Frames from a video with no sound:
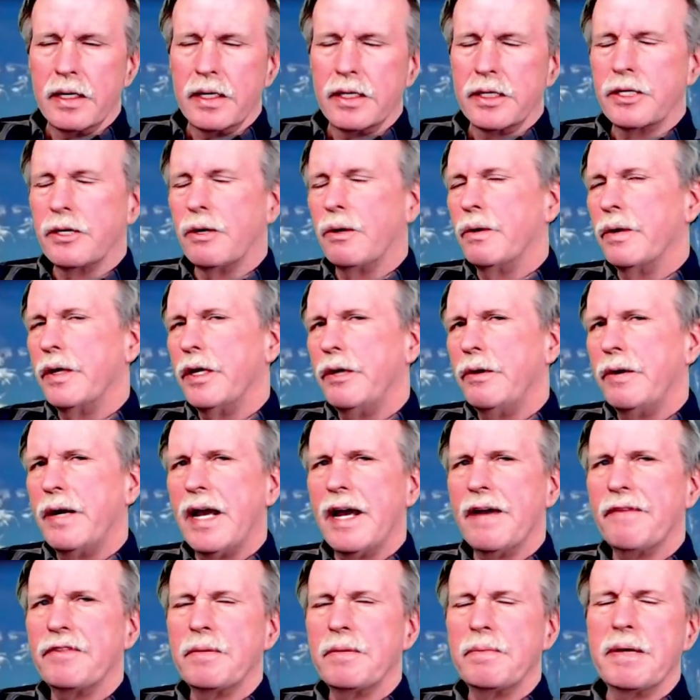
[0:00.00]
So you'd
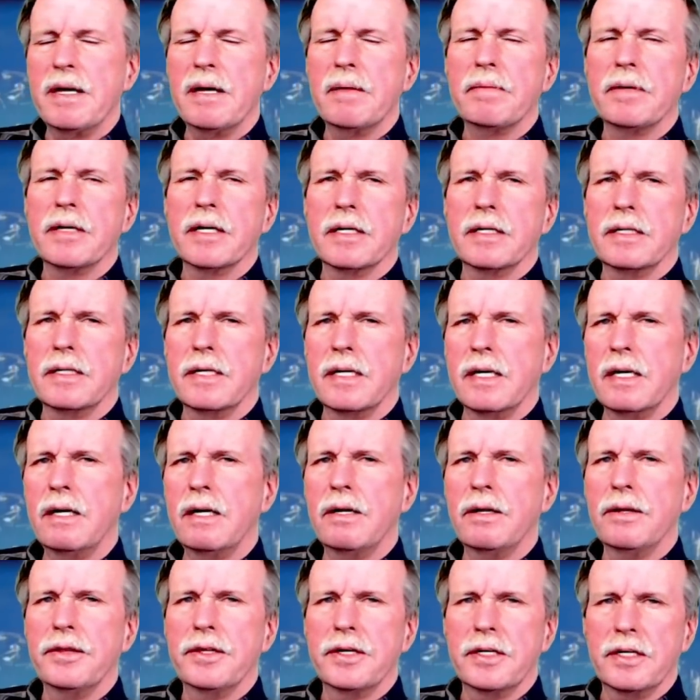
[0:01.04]
have to be able to
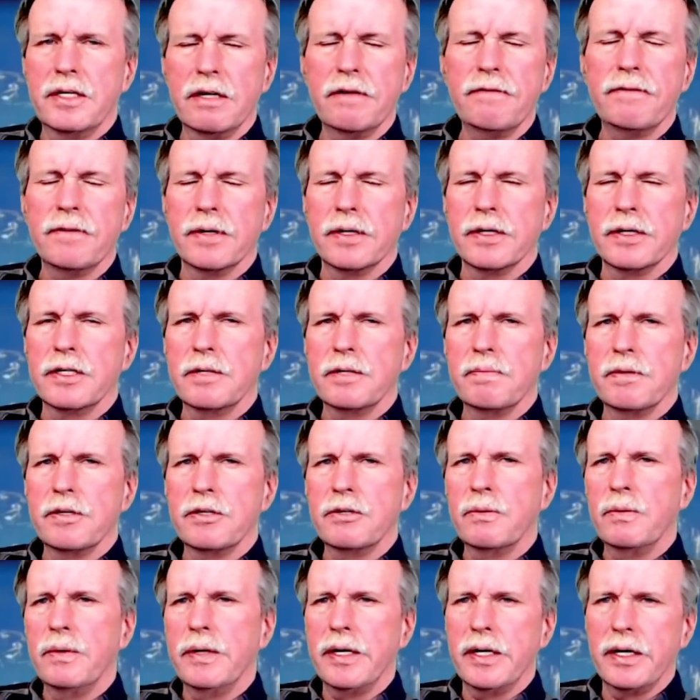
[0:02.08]
tell the difference
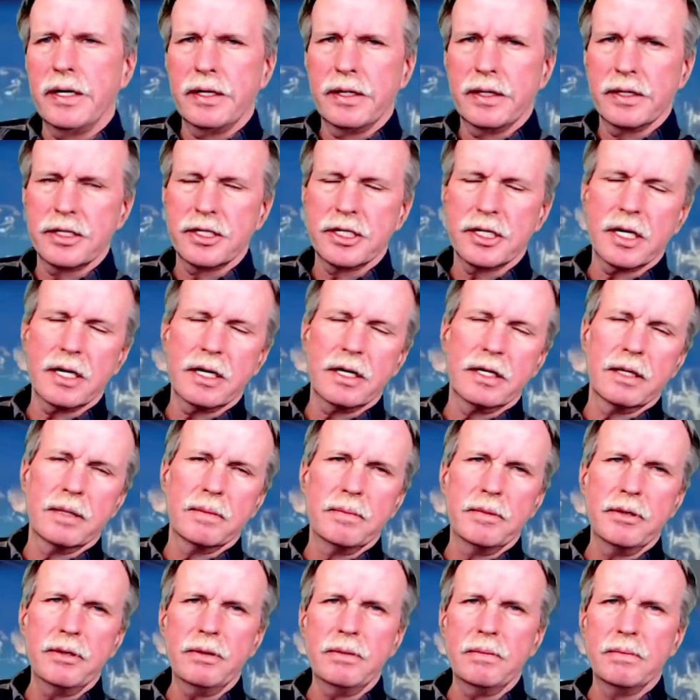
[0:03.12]
between the sun and the
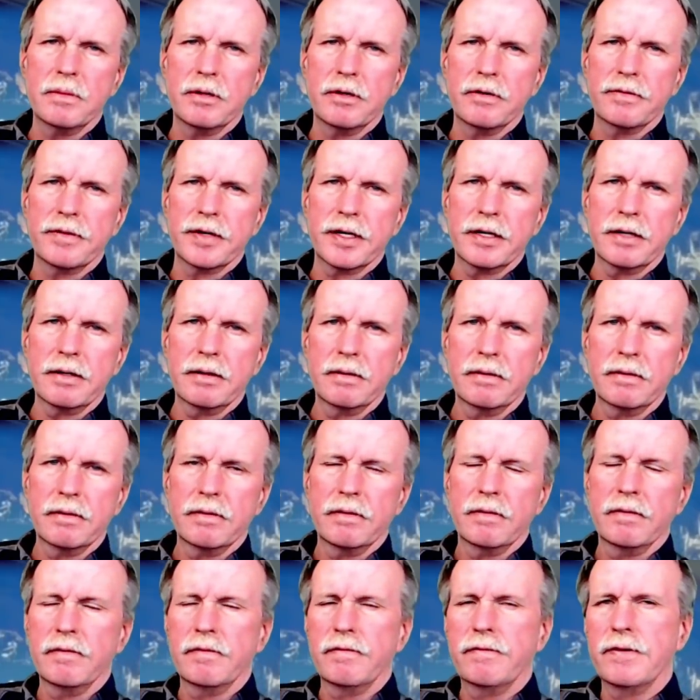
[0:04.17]
moon moving
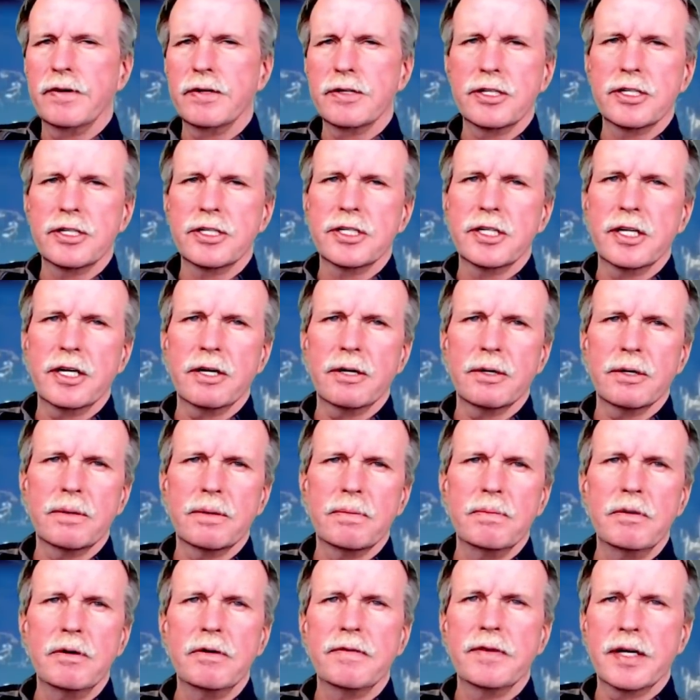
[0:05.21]
versus the earth
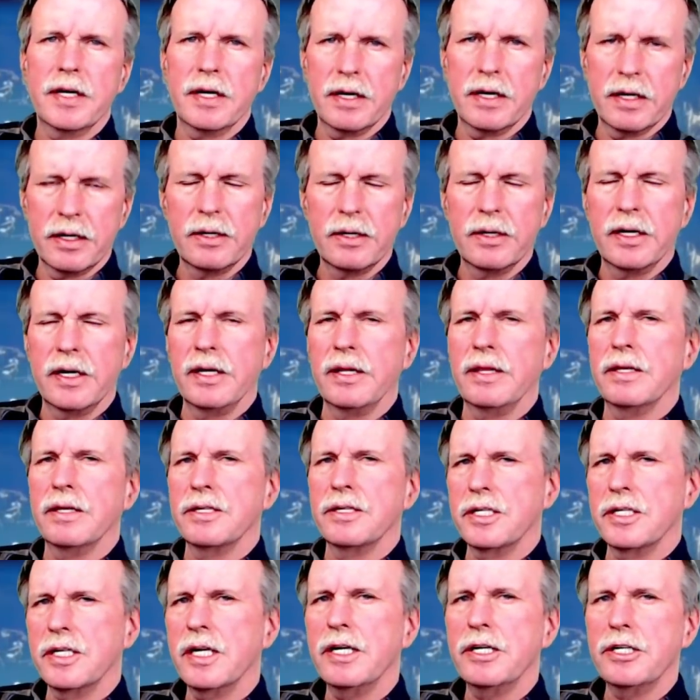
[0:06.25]
moving underneath a
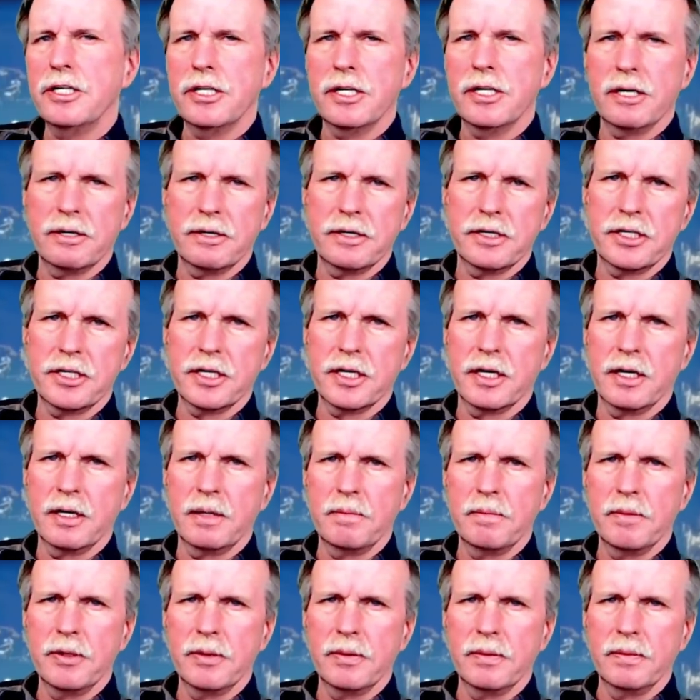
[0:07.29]
stationary sun
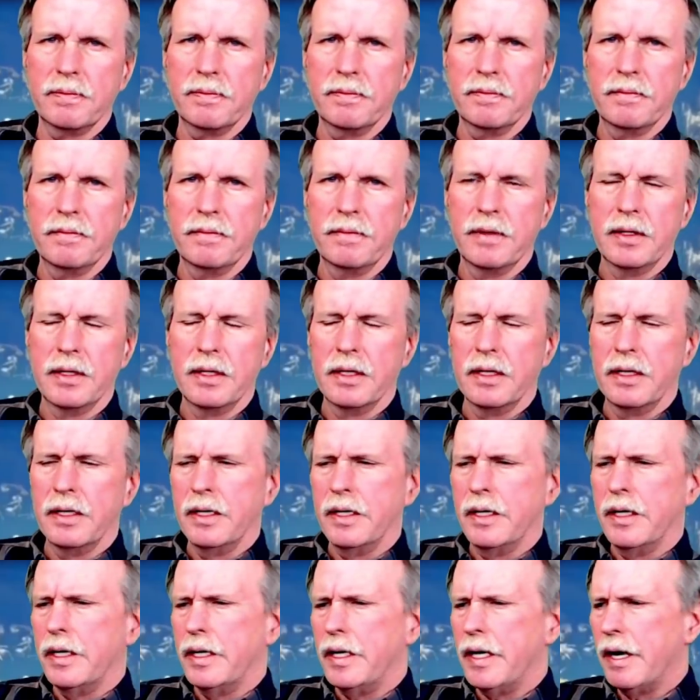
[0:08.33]
and moon.
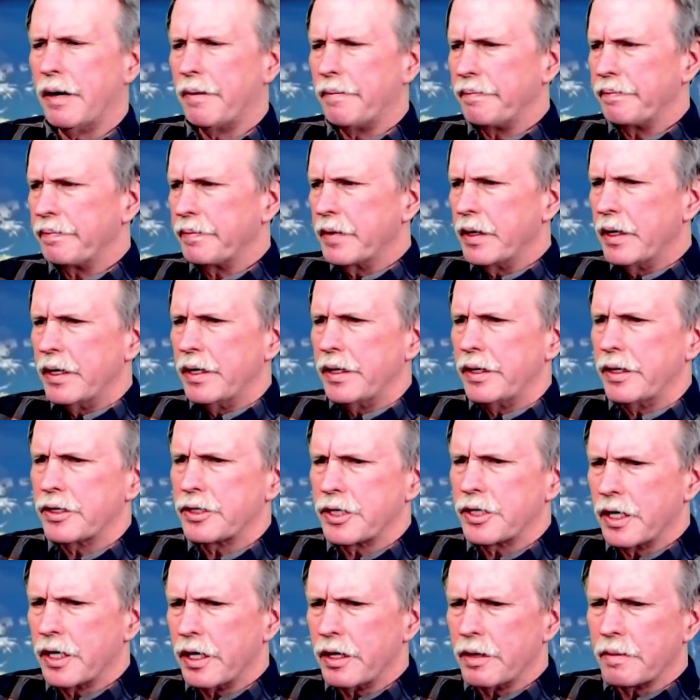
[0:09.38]
Now, there's
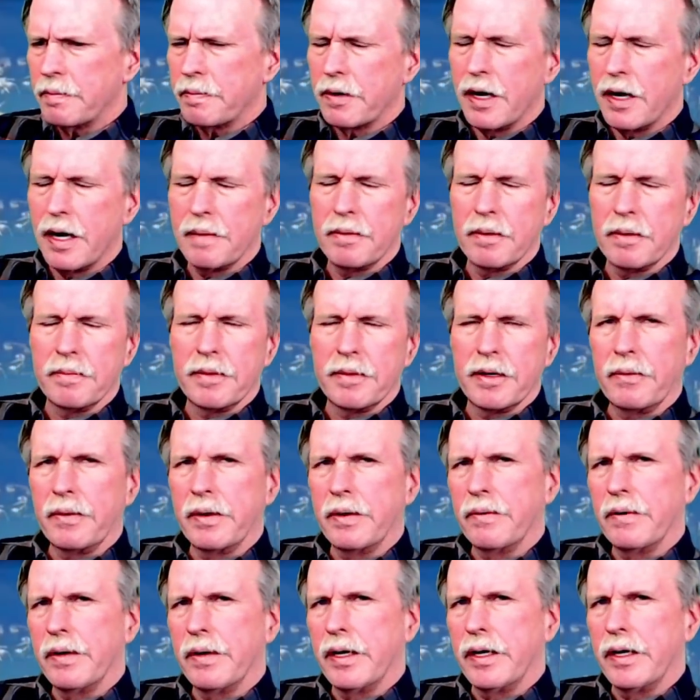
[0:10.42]
another problem that we
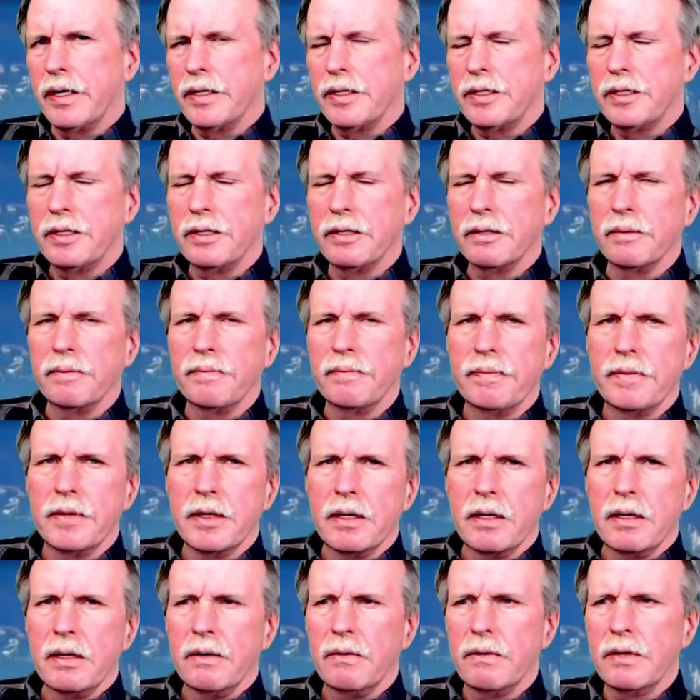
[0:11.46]
run into.
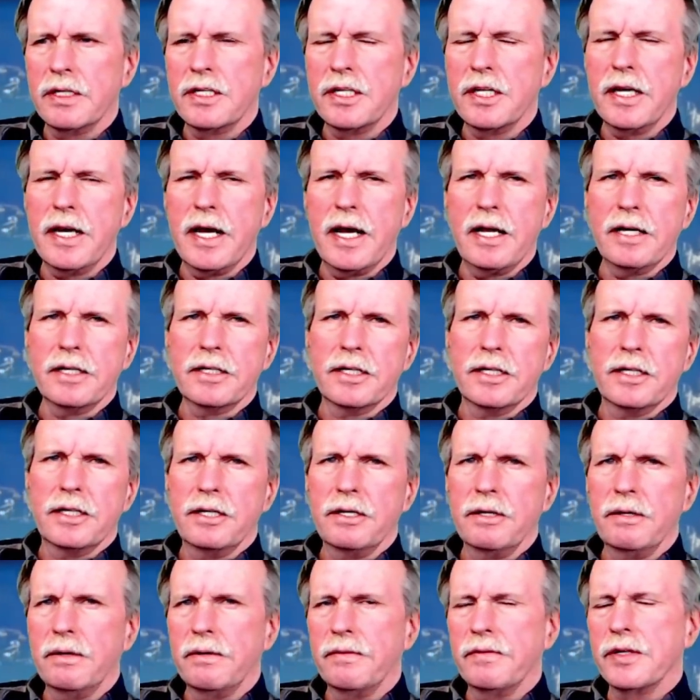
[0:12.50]
What's the
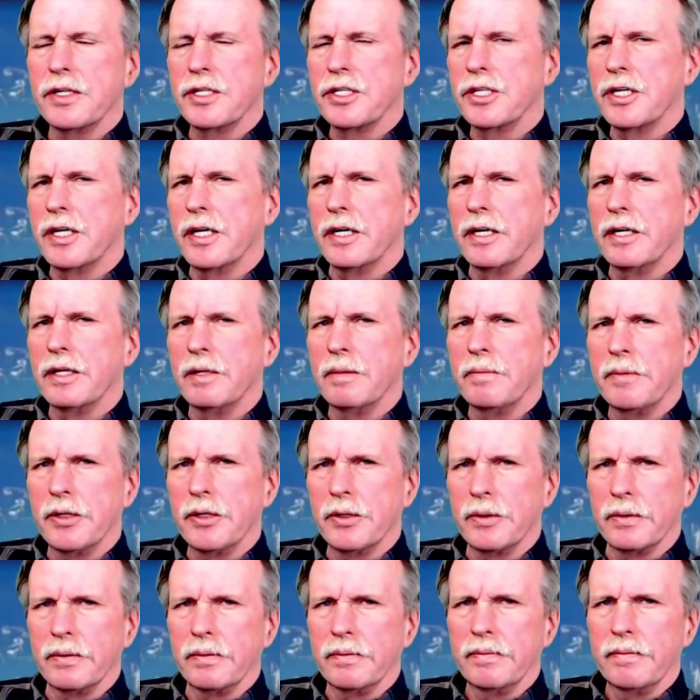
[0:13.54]
altitude of the sun and the
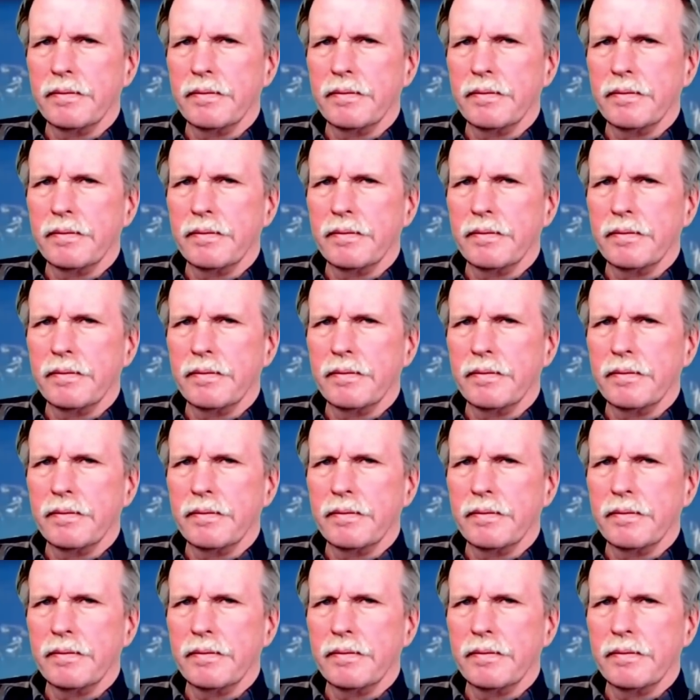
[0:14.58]
moon?